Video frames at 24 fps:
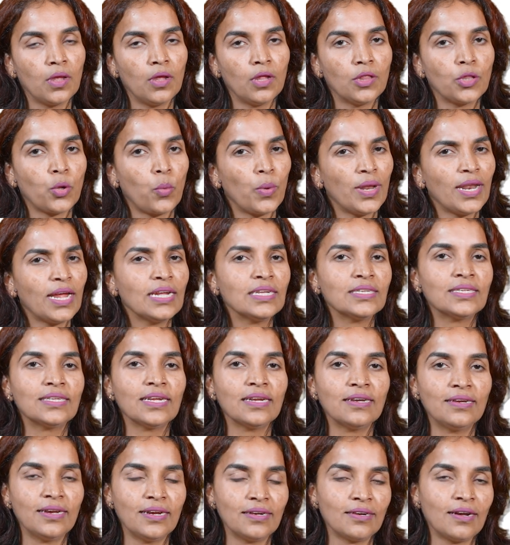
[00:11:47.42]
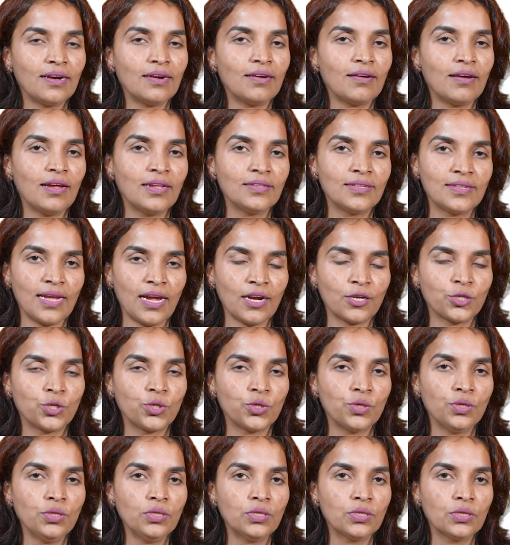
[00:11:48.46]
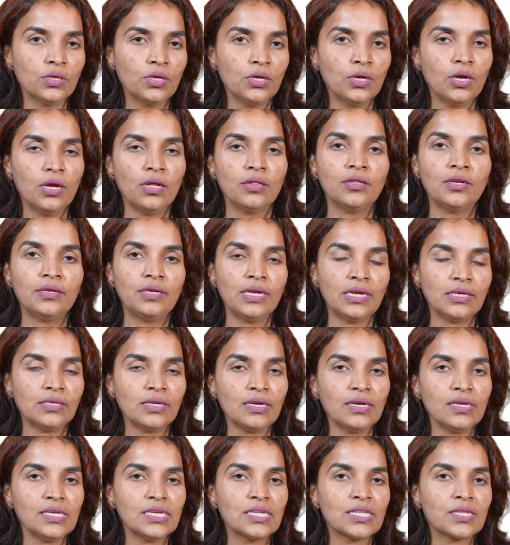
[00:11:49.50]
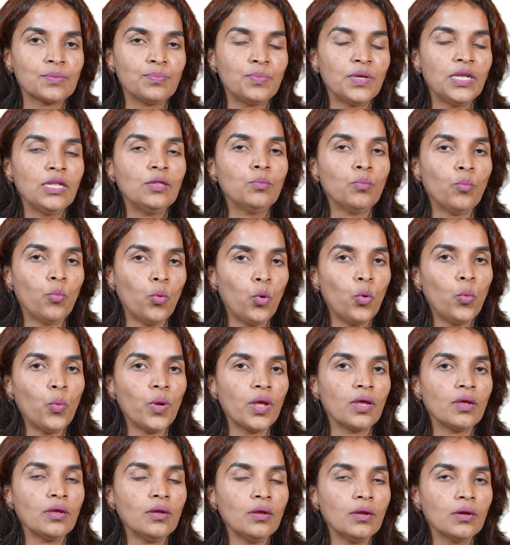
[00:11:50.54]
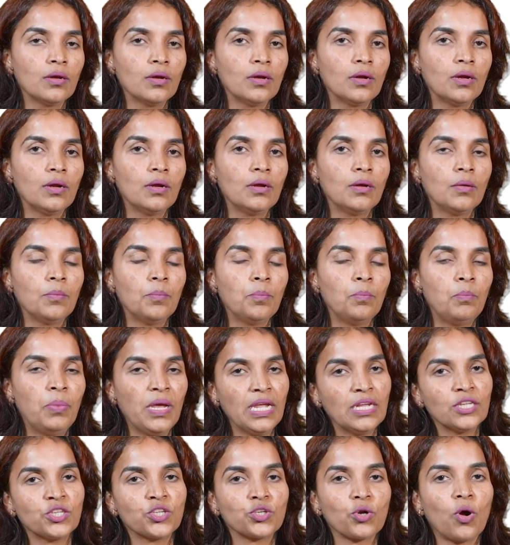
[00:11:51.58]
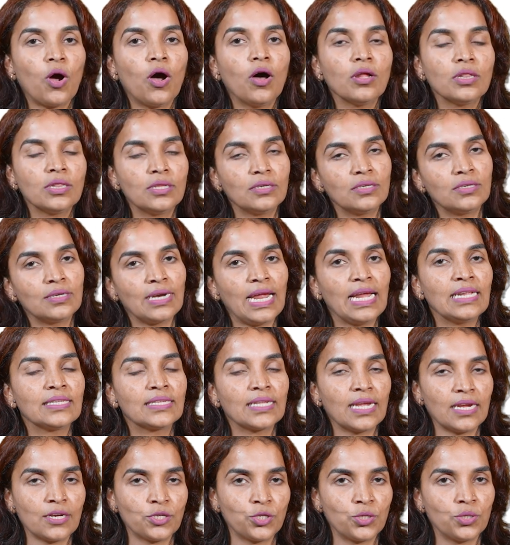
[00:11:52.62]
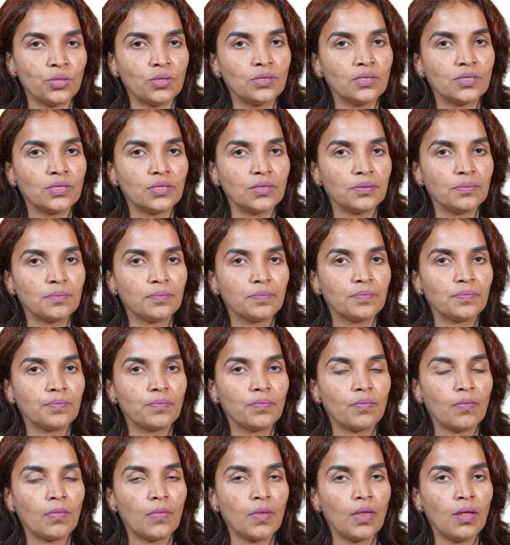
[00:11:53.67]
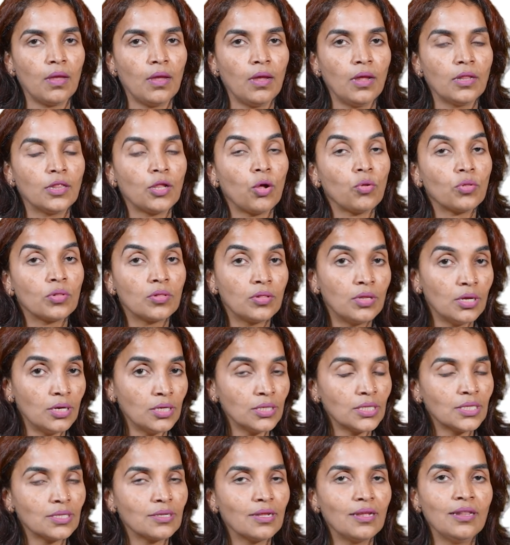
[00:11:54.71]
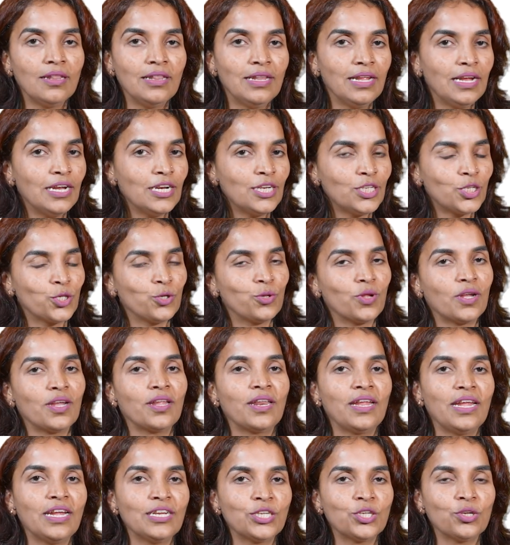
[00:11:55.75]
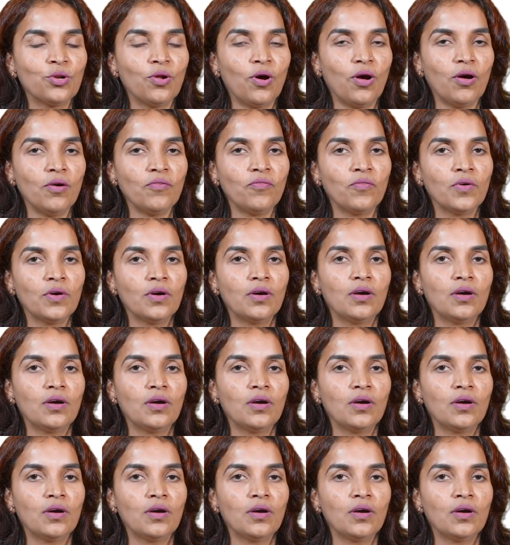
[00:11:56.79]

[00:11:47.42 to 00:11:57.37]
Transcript: Now when I say data transactions, the data is being moving based on the transactions. Now this leads to the creation of